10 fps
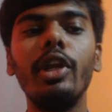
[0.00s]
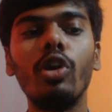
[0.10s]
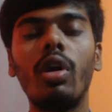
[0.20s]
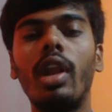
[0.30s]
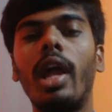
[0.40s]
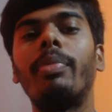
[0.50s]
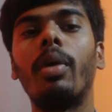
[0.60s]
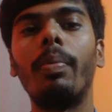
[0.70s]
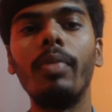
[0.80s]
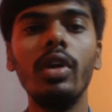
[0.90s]
your
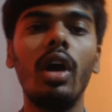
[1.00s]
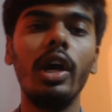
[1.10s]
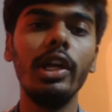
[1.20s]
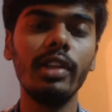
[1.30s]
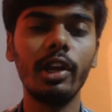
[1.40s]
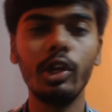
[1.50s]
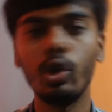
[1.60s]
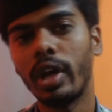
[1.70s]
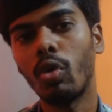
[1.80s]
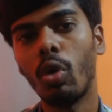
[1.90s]
laptop. Uh, either you
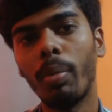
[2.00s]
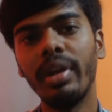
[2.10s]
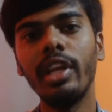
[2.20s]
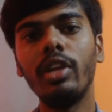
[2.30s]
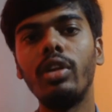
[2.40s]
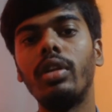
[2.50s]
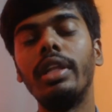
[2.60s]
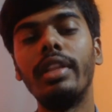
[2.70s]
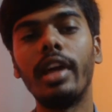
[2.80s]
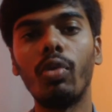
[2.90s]
can open in
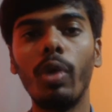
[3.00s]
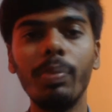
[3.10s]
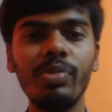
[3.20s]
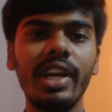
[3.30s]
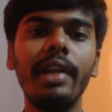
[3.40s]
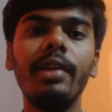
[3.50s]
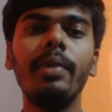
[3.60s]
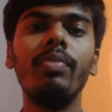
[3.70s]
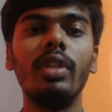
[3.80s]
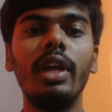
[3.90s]
in their website
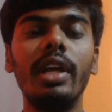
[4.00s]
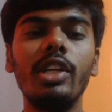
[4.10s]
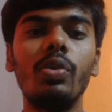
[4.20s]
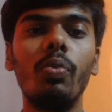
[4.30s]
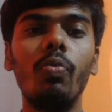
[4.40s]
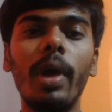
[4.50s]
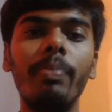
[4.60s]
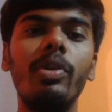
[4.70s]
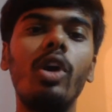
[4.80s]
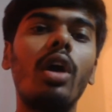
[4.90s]
that is
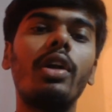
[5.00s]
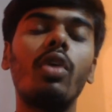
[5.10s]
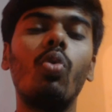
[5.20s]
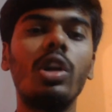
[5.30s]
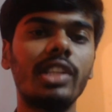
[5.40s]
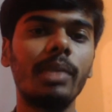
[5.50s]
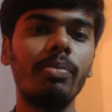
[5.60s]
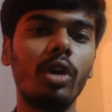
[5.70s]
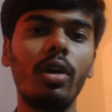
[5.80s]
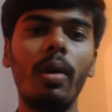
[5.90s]

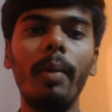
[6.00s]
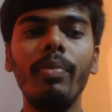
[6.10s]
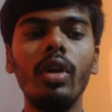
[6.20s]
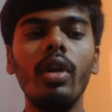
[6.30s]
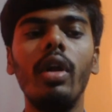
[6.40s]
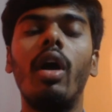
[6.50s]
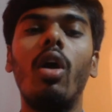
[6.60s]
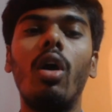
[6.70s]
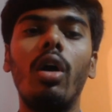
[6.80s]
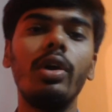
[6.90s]
web.whatsapp.com,
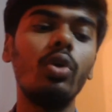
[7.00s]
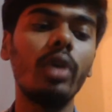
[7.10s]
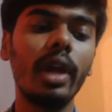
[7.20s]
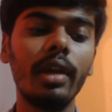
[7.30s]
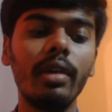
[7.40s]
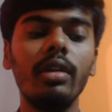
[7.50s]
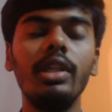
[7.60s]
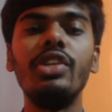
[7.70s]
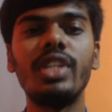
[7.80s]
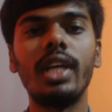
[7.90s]
or you can
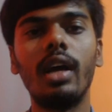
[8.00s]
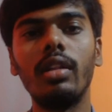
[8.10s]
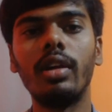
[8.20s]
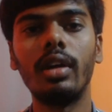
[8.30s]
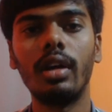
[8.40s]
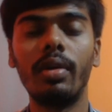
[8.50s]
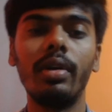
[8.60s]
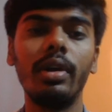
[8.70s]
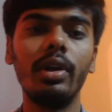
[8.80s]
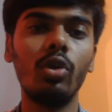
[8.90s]
install the
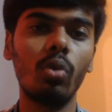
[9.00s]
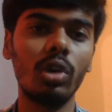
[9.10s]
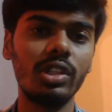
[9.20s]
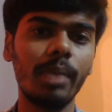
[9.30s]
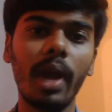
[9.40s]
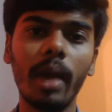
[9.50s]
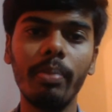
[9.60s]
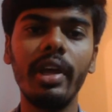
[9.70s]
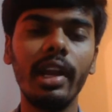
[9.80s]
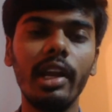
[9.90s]
you know WhatsApp
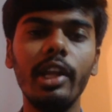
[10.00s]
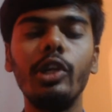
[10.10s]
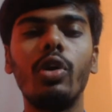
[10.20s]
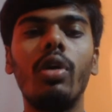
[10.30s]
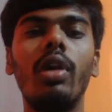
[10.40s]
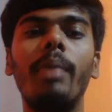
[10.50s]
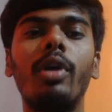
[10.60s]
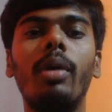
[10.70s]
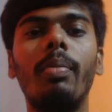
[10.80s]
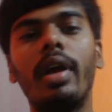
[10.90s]
app directly into your
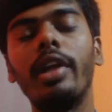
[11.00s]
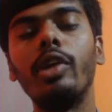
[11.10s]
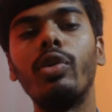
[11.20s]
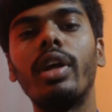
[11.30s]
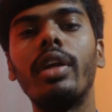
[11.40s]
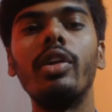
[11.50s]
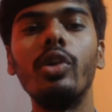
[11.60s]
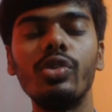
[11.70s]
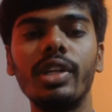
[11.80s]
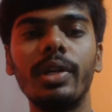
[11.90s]
laptop and you can
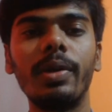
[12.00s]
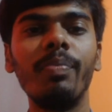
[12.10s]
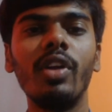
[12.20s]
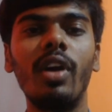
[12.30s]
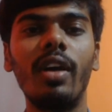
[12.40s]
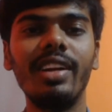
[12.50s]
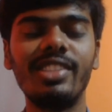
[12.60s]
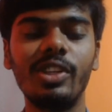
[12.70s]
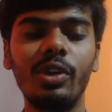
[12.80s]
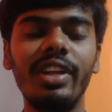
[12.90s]
use it alright
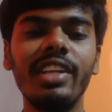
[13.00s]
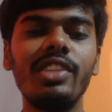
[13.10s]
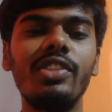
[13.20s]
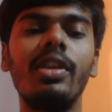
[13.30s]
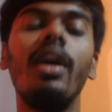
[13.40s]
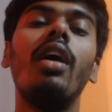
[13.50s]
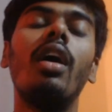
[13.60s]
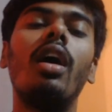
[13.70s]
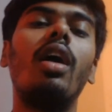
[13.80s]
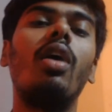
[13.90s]
so that is
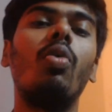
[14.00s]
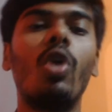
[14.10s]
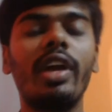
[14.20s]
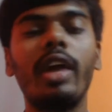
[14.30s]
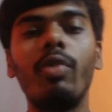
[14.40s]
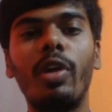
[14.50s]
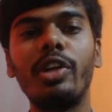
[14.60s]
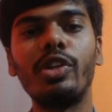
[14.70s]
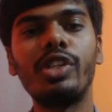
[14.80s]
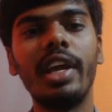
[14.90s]
uh, what I
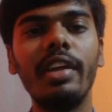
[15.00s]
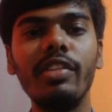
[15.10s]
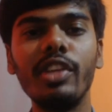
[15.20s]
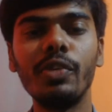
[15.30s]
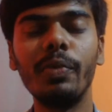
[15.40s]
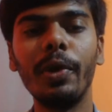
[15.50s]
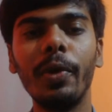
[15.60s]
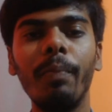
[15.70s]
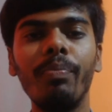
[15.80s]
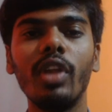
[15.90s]
wanted to share in this
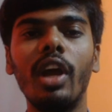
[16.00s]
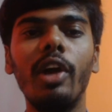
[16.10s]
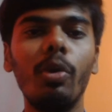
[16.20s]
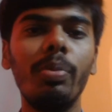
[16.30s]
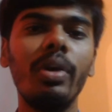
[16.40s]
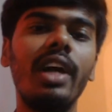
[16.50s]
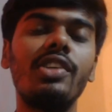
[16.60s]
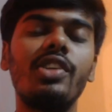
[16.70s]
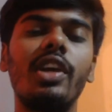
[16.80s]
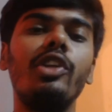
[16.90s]
video I hope you
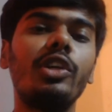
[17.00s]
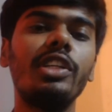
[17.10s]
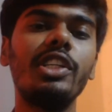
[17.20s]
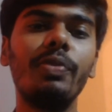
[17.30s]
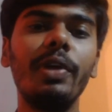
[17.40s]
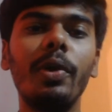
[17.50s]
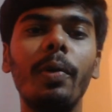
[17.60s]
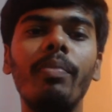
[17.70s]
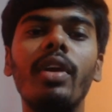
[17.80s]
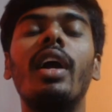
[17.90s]
guys enjoyed this
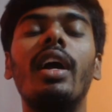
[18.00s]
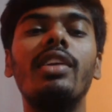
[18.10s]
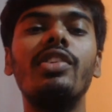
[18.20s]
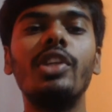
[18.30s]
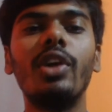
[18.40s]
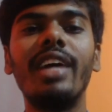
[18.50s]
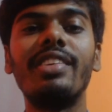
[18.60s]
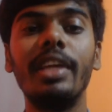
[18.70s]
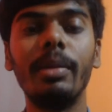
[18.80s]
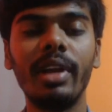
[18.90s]
video and see
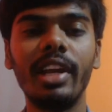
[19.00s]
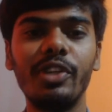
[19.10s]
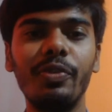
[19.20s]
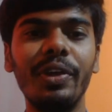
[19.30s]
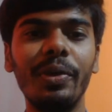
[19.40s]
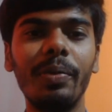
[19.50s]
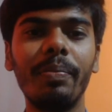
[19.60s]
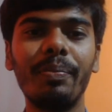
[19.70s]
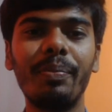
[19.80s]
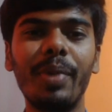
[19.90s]
you guys in my next
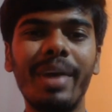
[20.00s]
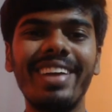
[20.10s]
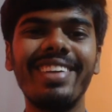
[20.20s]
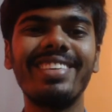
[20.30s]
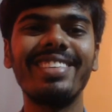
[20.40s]
video bye bye